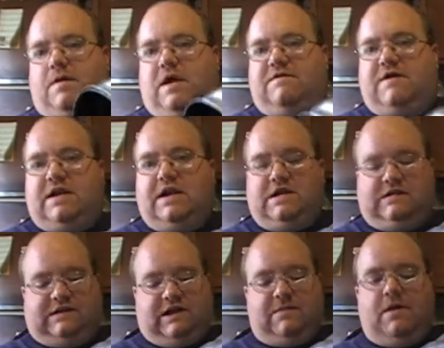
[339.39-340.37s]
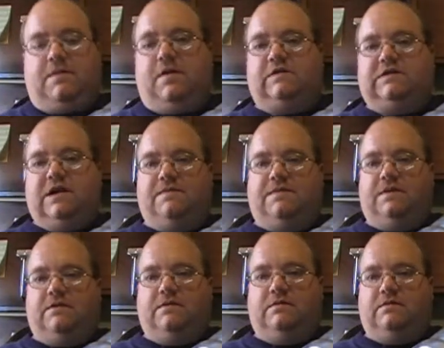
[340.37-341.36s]
If I need to set them up on
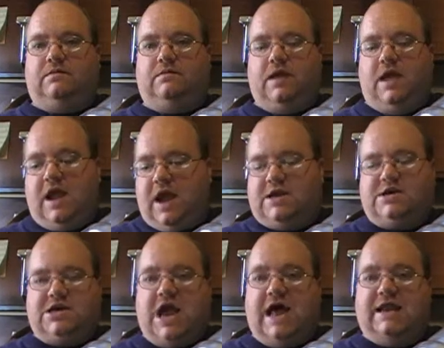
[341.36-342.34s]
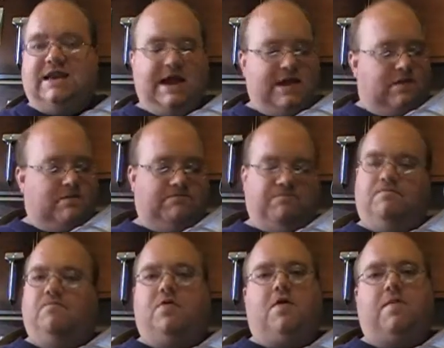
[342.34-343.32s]
something and shine down,
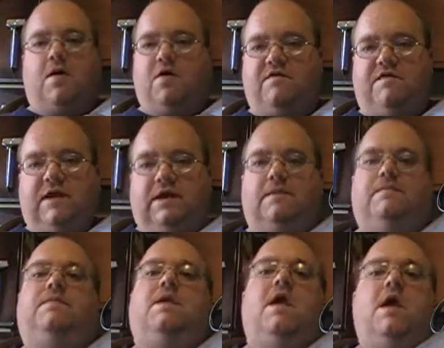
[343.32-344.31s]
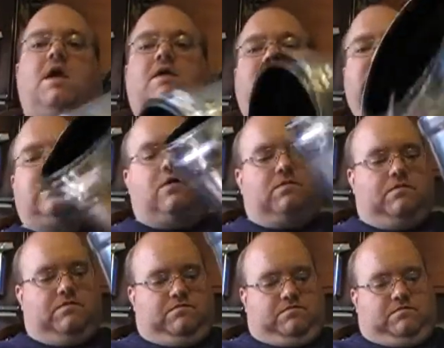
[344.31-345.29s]
they're perfect. So
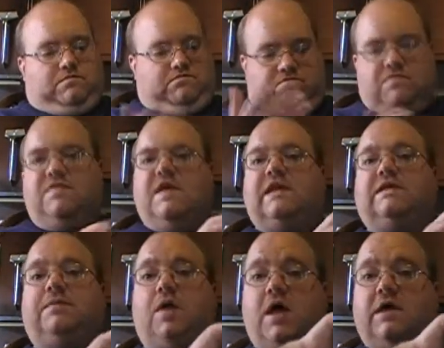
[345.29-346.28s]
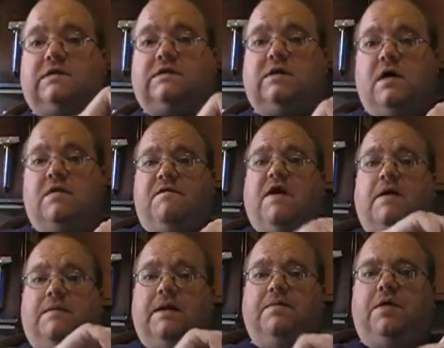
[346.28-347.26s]
it's a plus, a
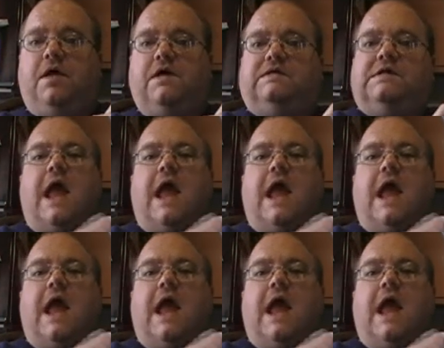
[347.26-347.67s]
very big plus.